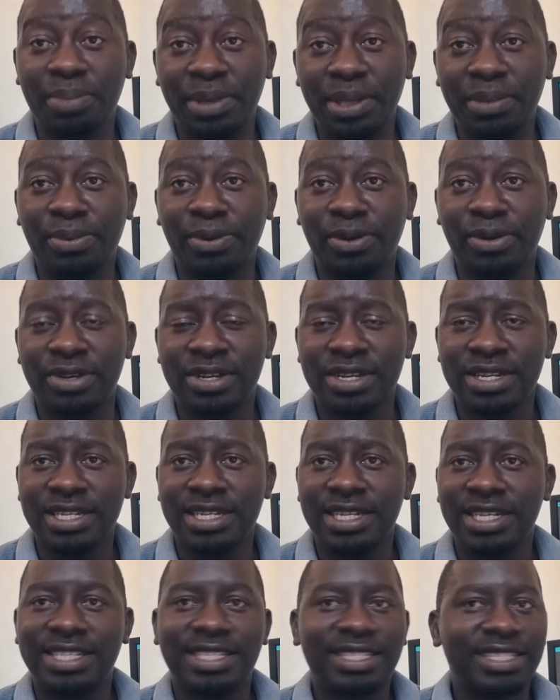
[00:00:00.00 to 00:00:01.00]
people,
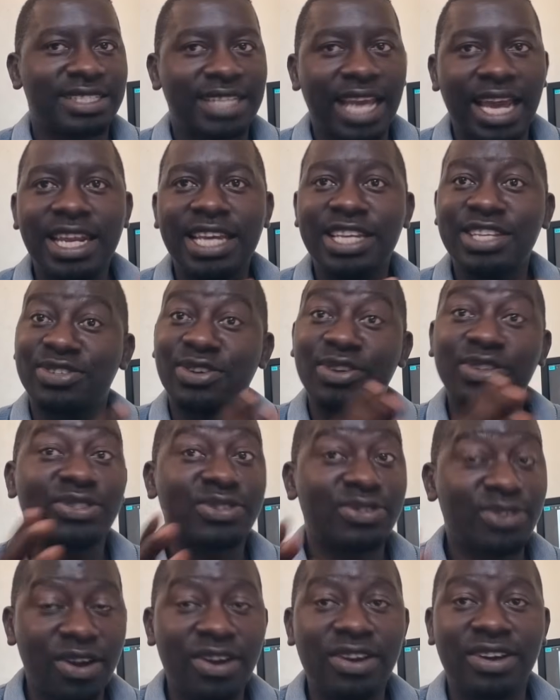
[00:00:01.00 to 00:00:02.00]
China is so
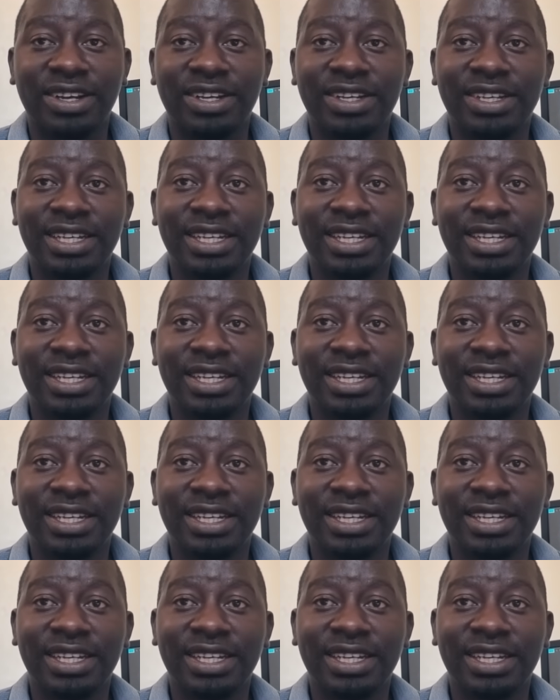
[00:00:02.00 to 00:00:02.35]
strong.